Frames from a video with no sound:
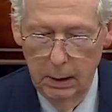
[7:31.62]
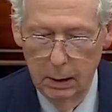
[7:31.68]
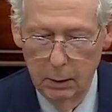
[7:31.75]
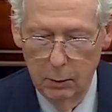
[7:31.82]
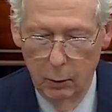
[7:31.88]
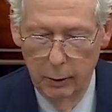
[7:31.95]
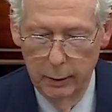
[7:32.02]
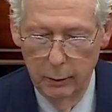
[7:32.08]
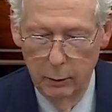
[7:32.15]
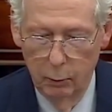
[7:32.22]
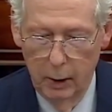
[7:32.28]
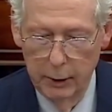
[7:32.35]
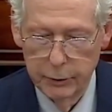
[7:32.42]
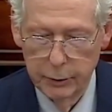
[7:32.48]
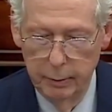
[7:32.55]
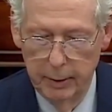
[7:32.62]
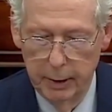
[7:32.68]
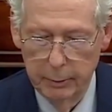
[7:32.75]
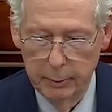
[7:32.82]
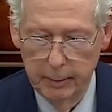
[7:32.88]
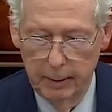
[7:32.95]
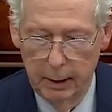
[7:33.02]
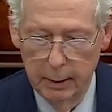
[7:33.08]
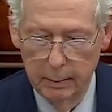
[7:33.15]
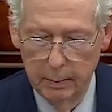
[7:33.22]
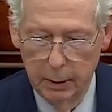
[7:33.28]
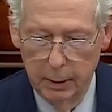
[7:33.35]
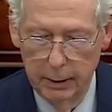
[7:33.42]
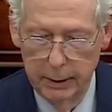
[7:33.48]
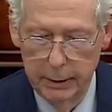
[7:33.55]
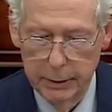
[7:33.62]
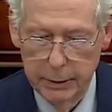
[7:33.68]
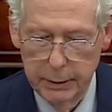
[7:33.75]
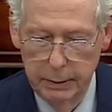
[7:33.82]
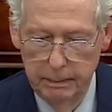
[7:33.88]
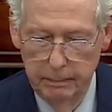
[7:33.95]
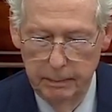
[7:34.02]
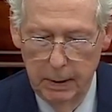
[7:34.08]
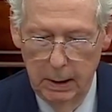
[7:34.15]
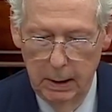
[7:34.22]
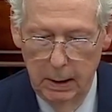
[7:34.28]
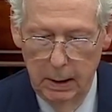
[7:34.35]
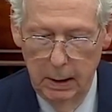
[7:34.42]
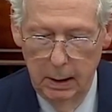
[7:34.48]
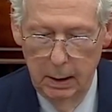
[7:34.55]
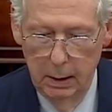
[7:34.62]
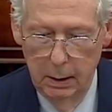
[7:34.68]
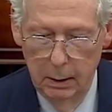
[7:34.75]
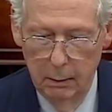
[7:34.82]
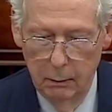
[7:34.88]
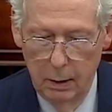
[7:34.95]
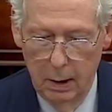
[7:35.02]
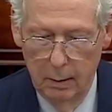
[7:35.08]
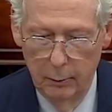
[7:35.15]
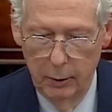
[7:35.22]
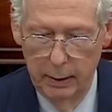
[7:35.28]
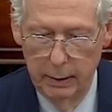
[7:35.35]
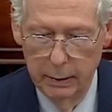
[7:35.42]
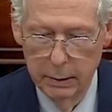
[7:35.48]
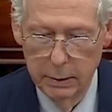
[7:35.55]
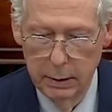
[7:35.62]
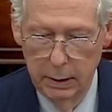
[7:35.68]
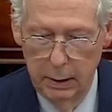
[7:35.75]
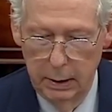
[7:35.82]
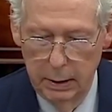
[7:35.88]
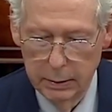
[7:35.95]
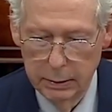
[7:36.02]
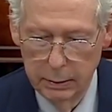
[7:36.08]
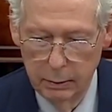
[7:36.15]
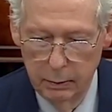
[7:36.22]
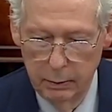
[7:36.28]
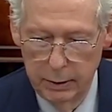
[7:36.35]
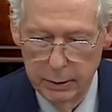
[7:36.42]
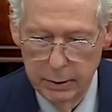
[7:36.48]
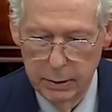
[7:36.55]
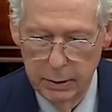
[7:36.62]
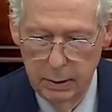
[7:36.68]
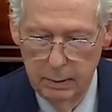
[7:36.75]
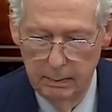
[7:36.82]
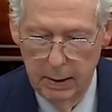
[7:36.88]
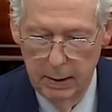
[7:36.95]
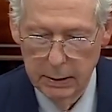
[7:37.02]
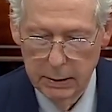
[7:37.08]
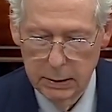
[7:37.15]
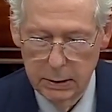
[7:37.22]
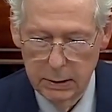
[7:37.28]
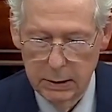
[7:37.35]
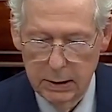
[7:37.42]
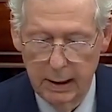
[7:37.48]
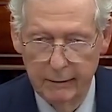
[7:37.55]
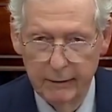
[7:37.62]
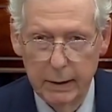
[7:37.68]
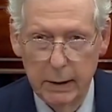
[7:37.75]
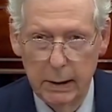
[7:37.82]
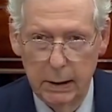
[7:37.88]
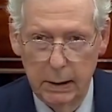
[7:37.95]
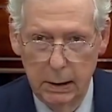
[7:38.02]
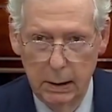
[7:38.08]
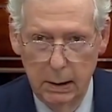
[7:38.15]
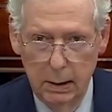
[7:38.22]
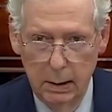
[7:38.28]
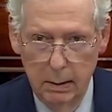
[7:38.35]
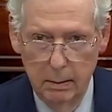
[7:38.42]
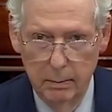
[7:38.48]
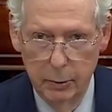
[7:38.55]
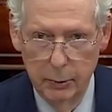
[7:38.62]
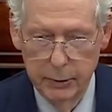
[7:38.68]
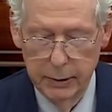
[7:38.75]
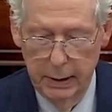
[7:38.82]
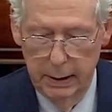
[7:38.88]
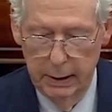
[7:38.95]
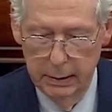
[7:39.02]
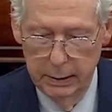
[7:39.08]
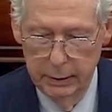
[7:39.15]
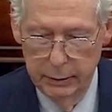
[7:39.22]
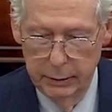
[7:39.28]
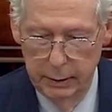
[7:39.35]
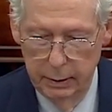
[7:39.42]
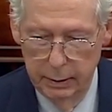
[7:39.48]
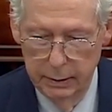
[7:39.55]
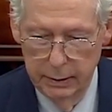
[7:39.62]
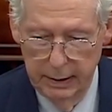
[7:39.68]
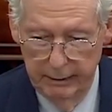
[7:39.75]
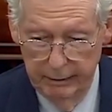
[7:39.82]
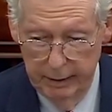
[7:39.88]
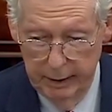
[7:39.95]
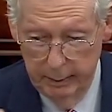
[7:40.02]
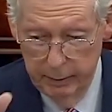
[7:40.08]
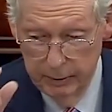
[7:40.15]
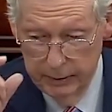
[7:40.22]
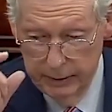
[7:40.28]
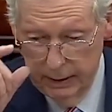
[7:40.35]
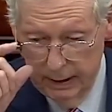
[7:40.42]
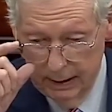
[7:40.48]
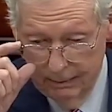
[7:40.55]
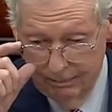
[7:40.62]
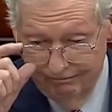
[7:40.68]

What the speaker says: According to Washington Metropolitan Police, robbery in the city has increased by 70% this year, 70%.